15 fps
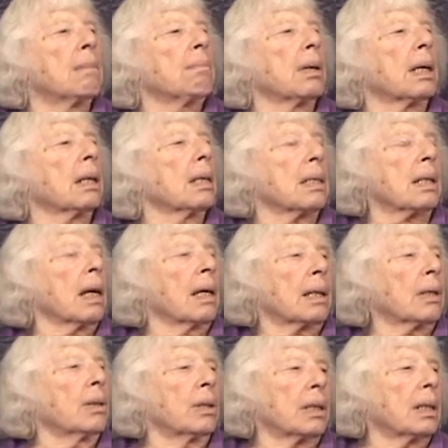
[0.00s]
because I
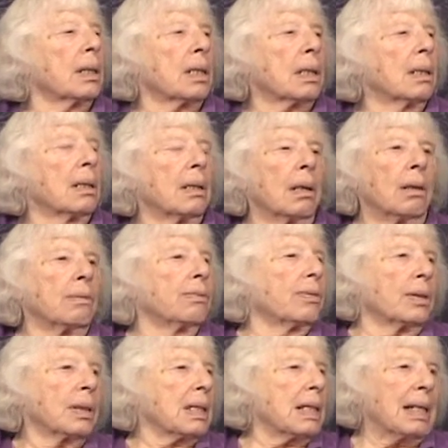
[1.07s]
couldn't go
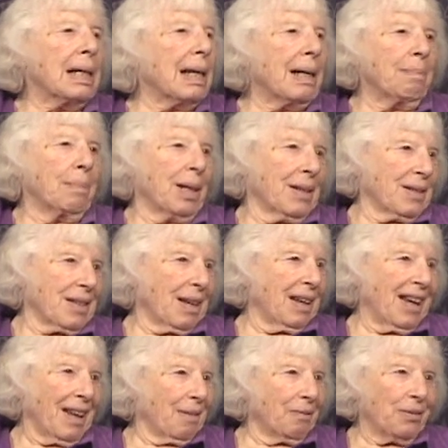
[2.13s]
full-time because I
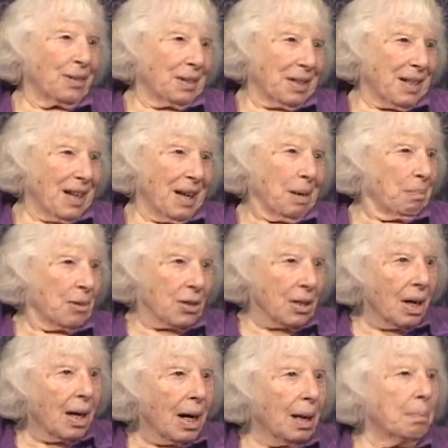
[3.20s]
had a full-time
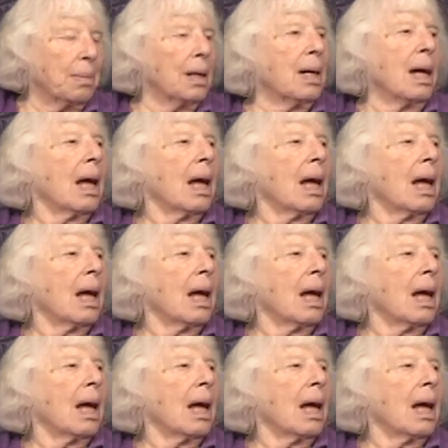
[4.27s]
job.